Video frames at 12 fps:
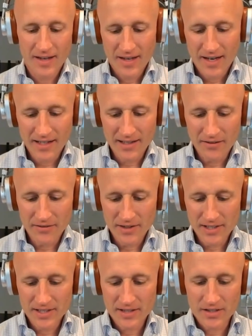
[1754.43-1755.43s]
I love
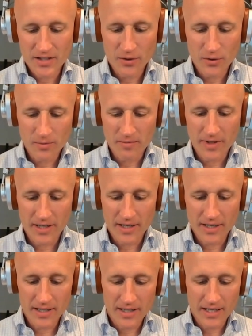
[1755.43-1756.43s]
this. So
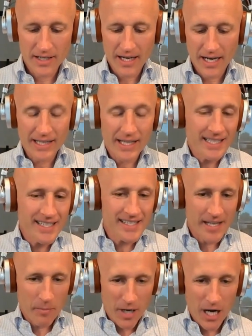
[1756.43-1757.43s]
I'd like to
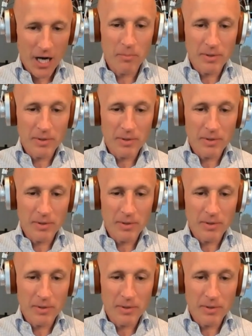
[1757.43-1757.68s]
step up a